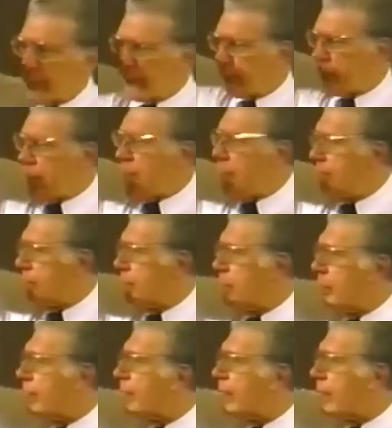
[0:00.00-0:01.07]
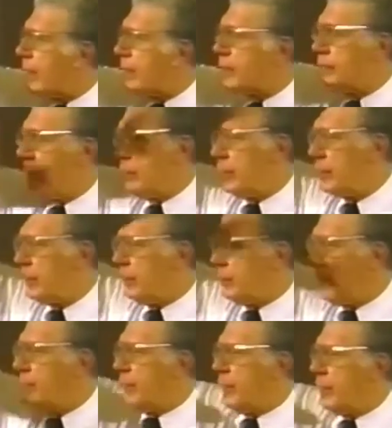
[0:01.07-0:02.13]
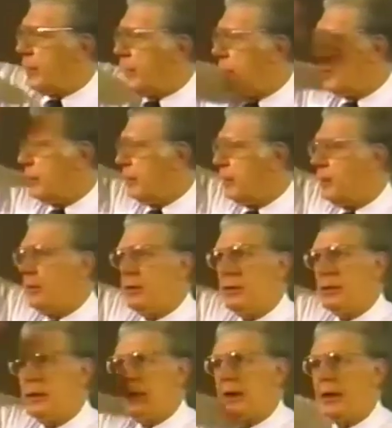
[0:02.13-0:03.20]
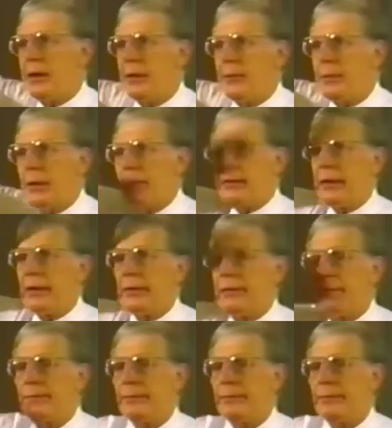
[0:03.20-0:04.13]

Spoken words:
with a ramp going down to it that would be pivoted.